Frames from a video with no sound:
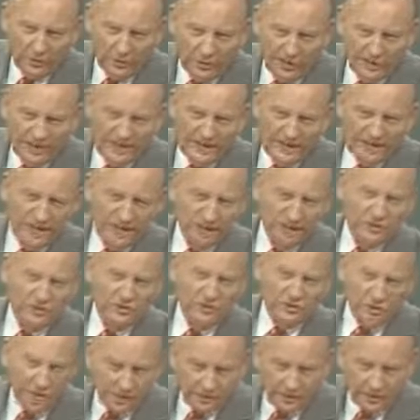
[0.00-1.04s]
today, a
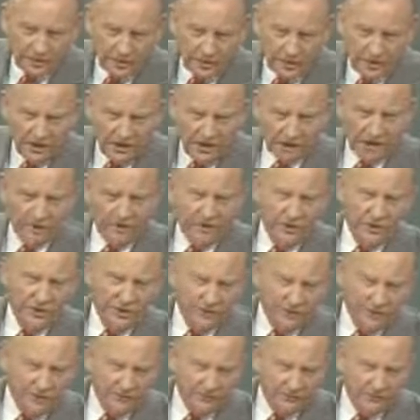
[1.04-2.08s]
subject unto
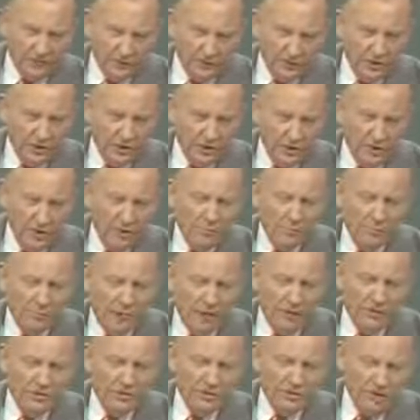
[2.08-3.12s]
herself through her
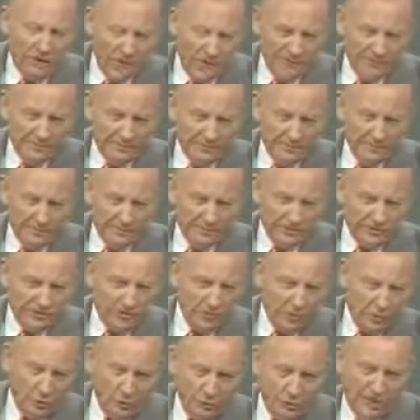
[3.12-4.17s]
marching armies that
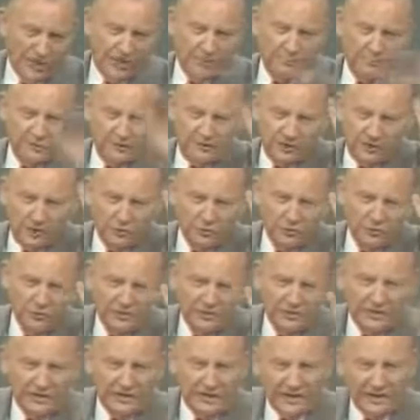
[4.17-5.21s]
could go right up the coast,
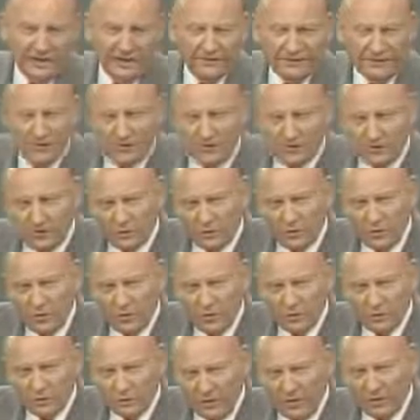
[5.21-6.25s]
and they could go
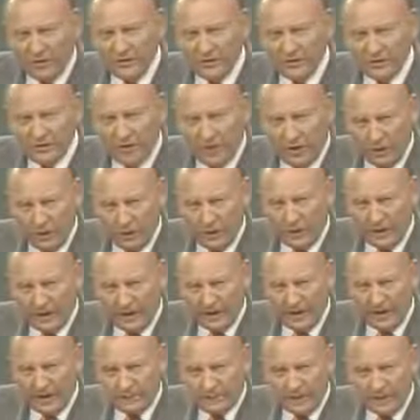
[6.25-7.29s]
right into the Holy
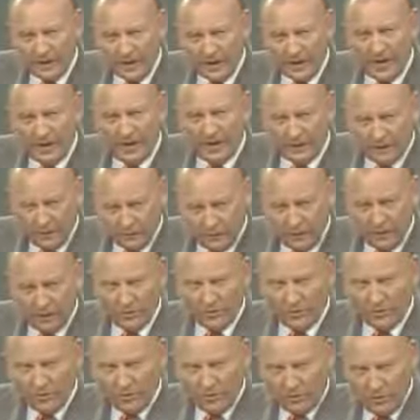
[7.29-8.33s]
Land
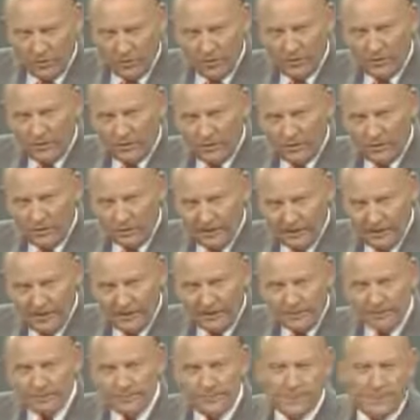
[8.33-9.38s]
on a
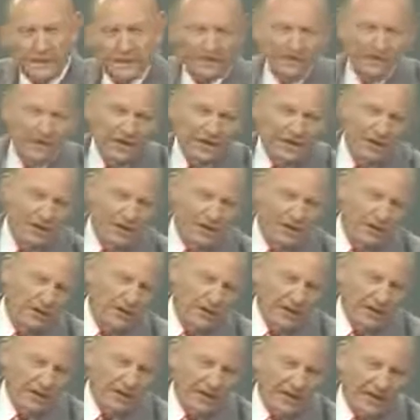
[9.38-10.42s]
land. They had
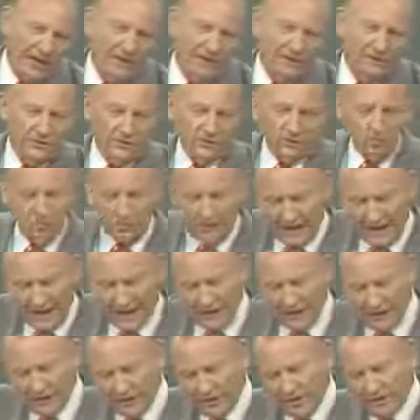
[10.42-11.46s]
a land
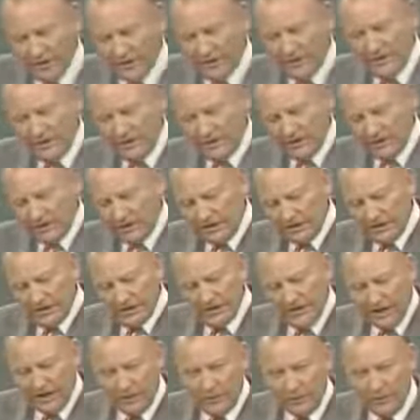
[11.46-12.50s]
highway, the
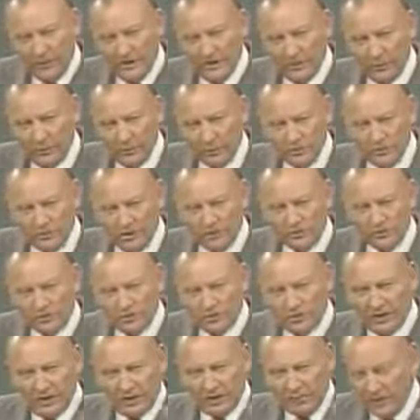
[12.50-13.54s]
King's Highway, that went right
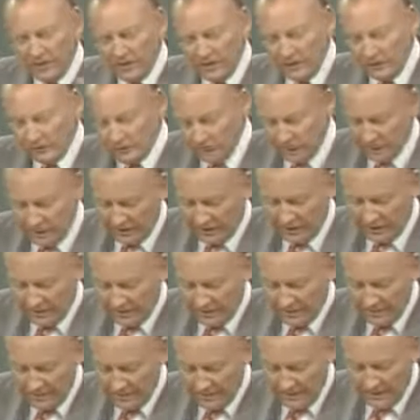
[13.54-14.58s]
straight up there. And so they
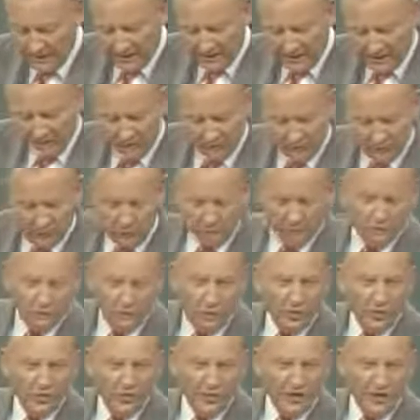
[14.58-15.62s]
had and it was a
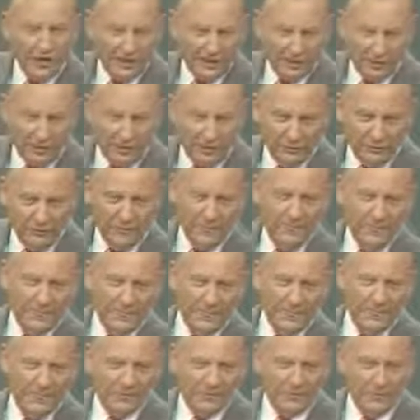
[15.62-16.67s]
world highway, really.
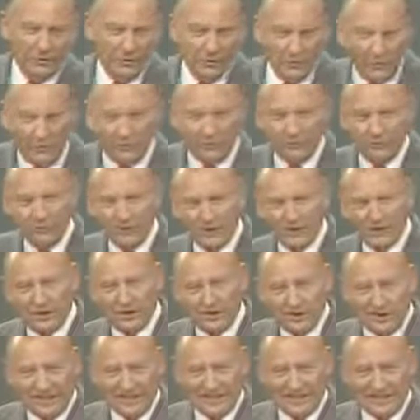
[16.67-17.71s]
You could go from there to
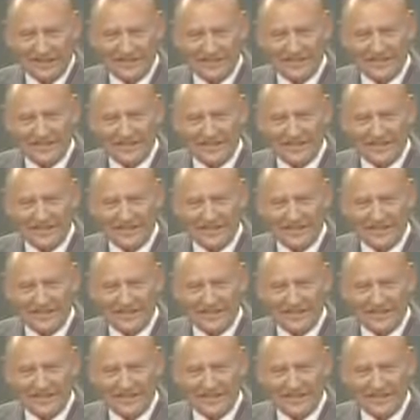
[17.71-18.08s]
China.